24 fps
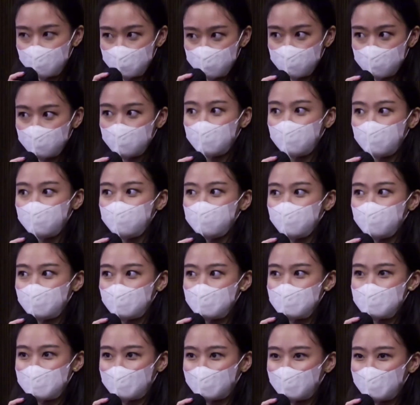And for the
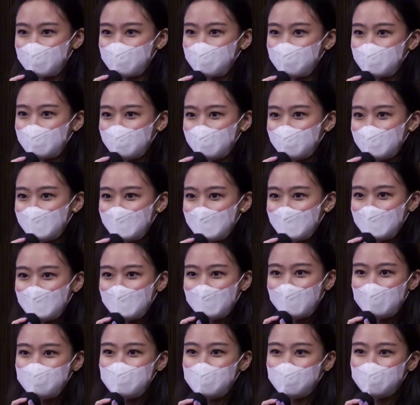second one,
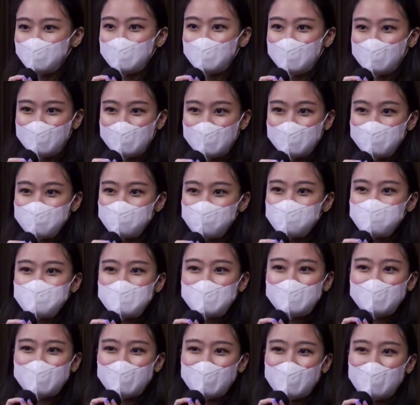about the Indomie,
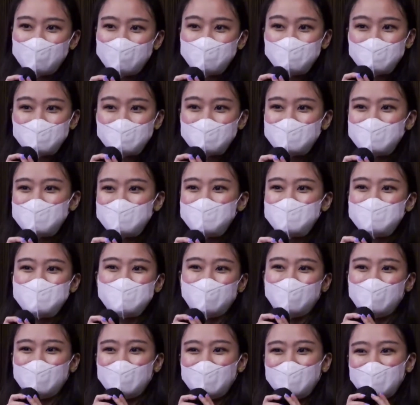I wasn't
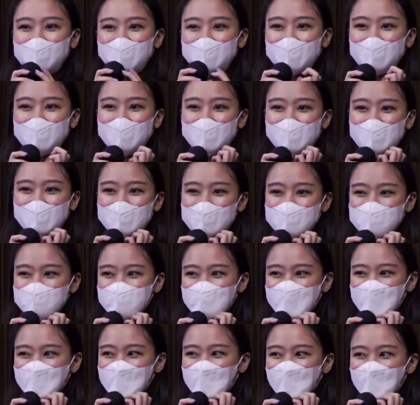sure
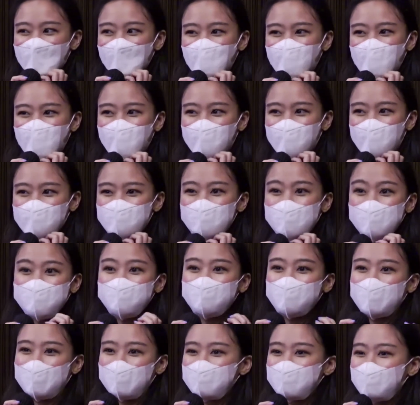what
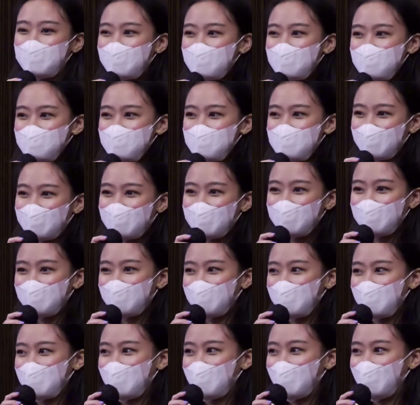flavors
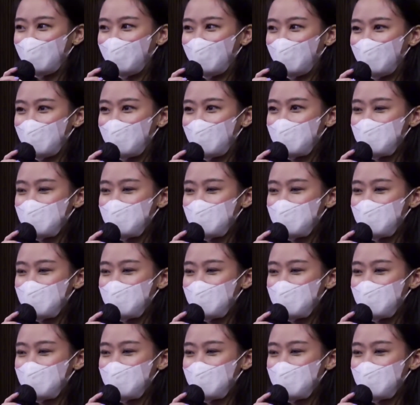are,